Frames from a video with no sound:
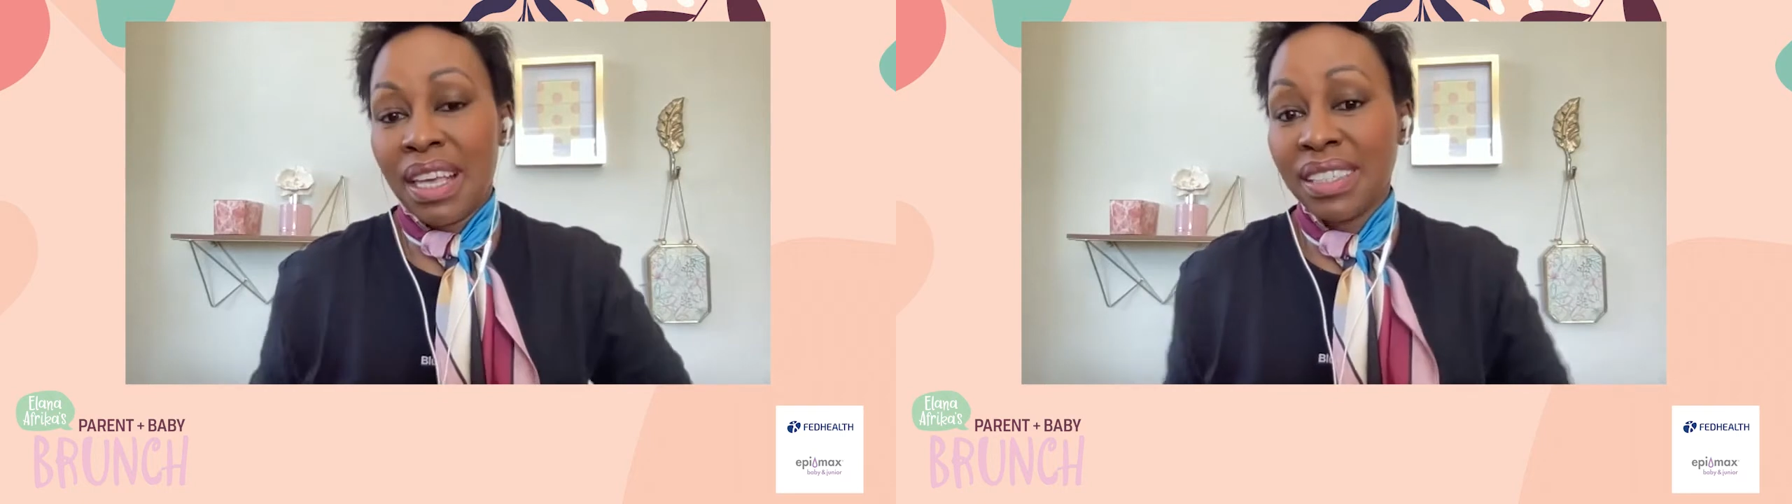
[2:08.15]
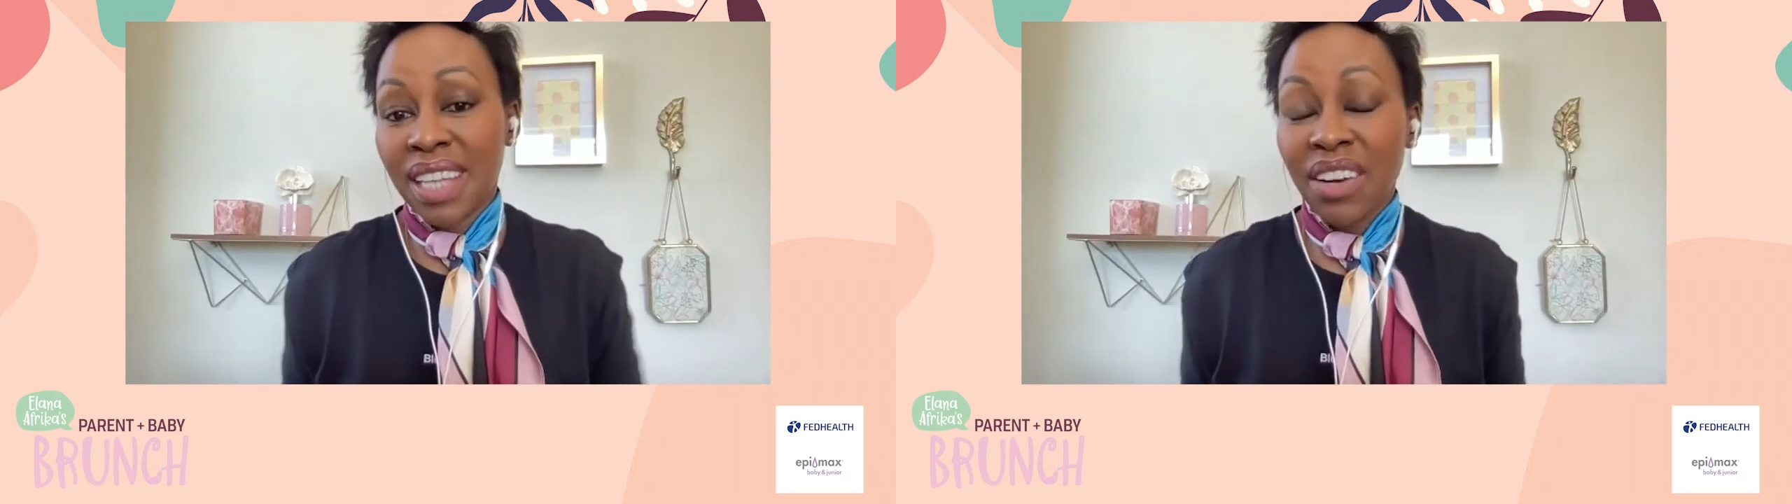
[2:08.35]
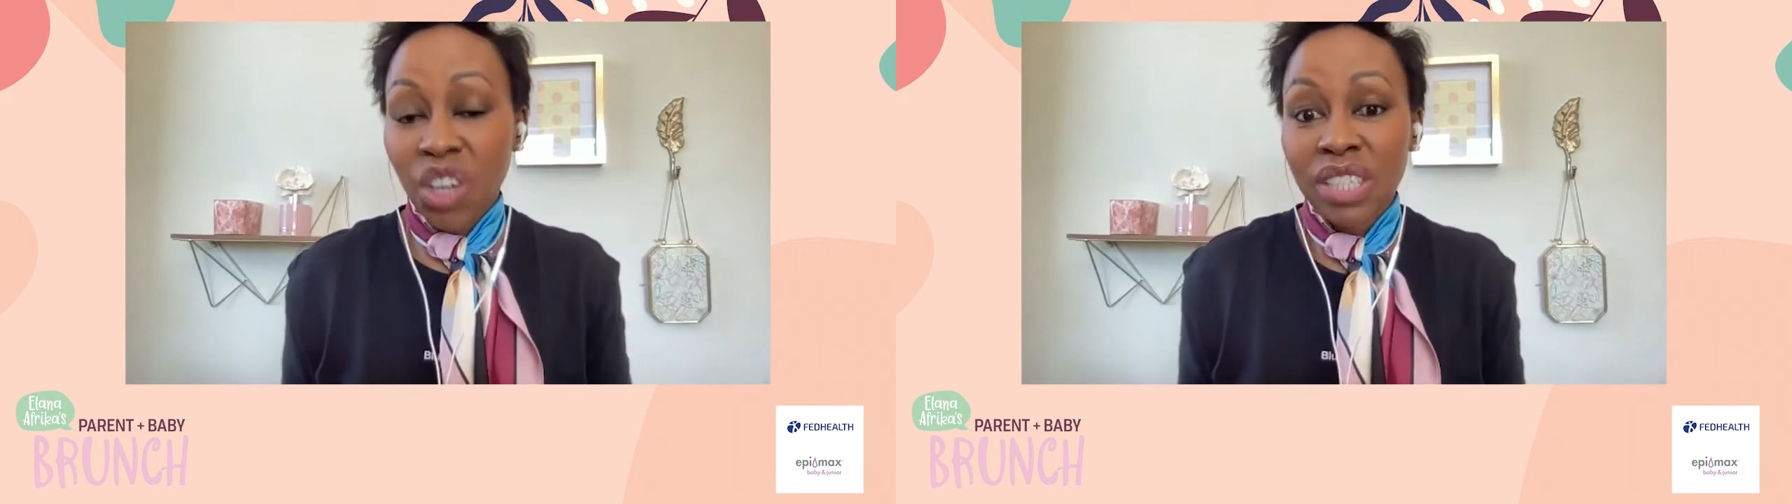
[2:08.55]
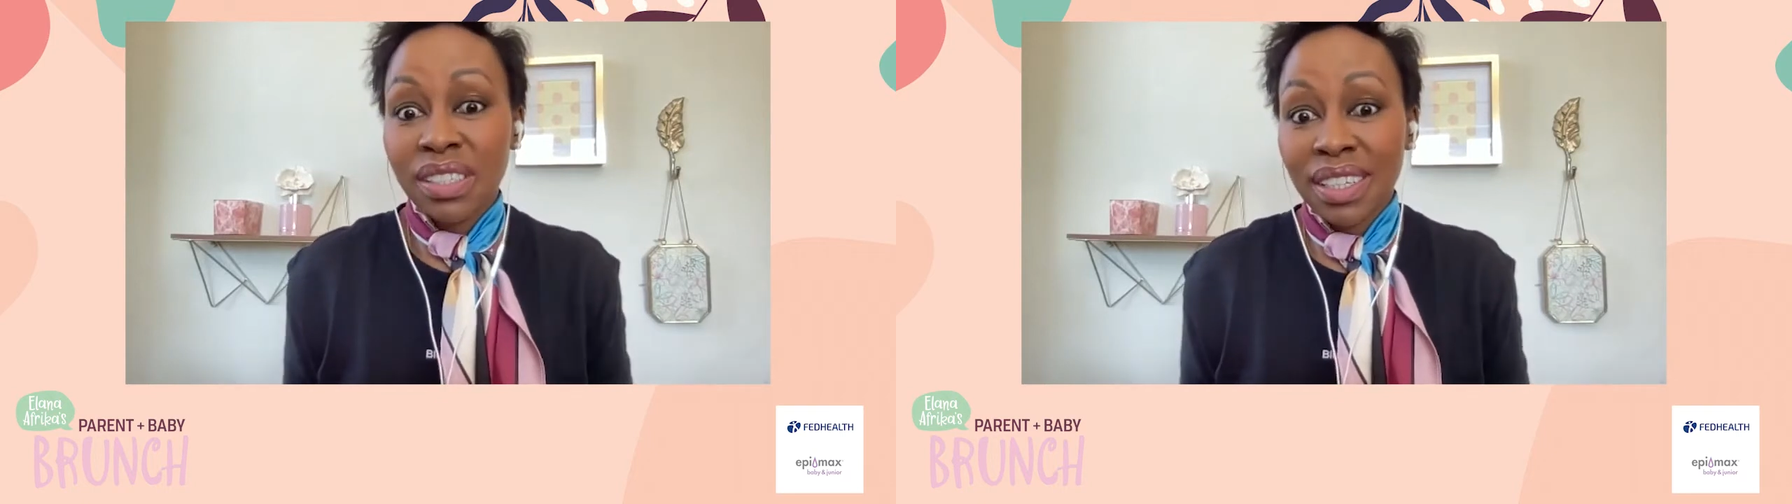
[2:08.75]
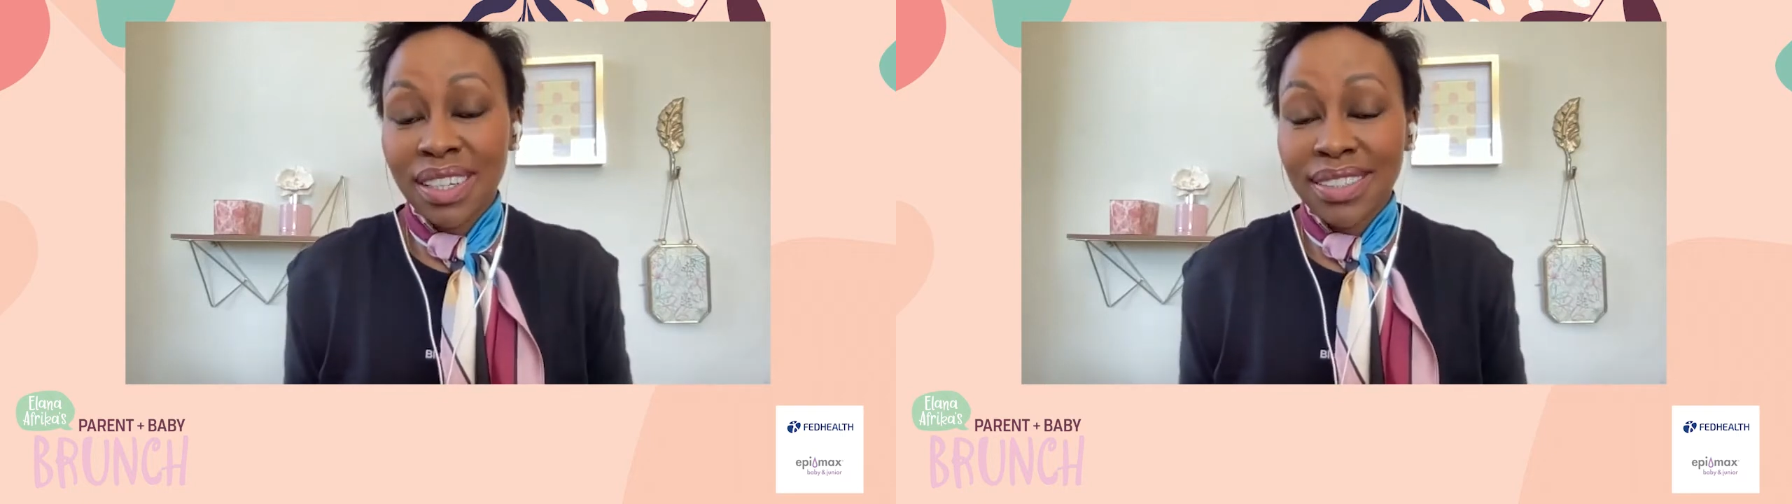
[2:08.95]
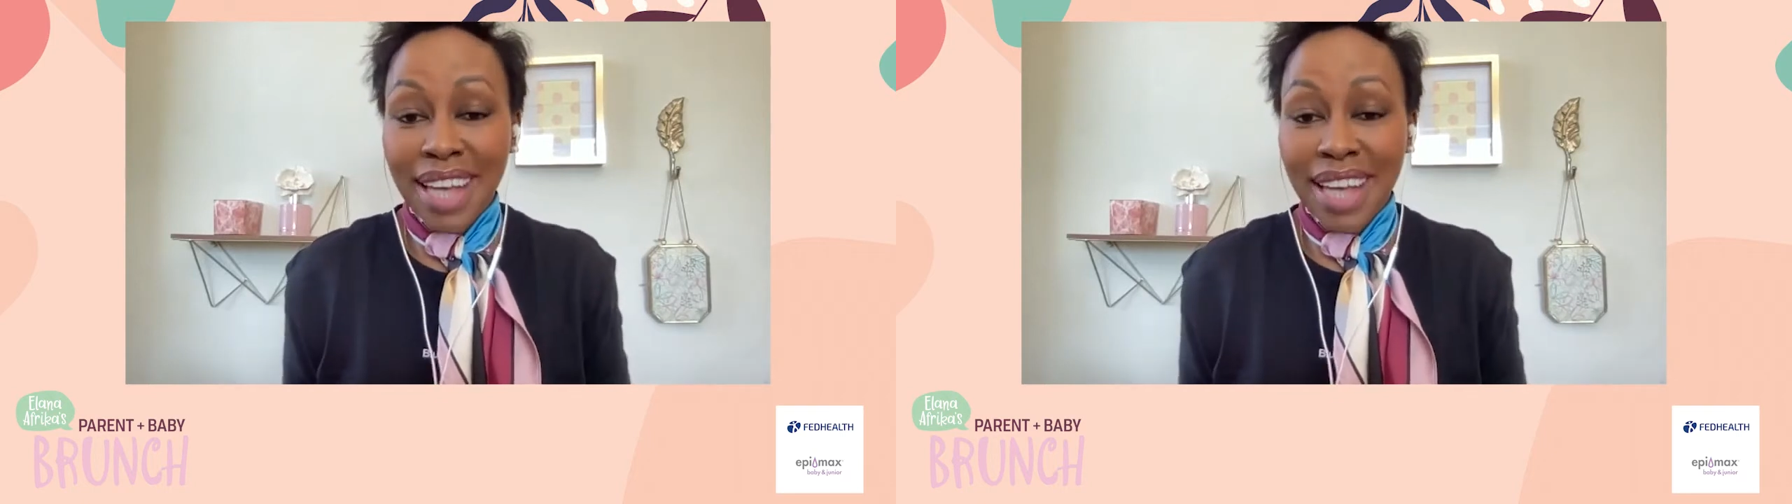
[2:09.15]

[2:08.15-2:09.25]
Is that considered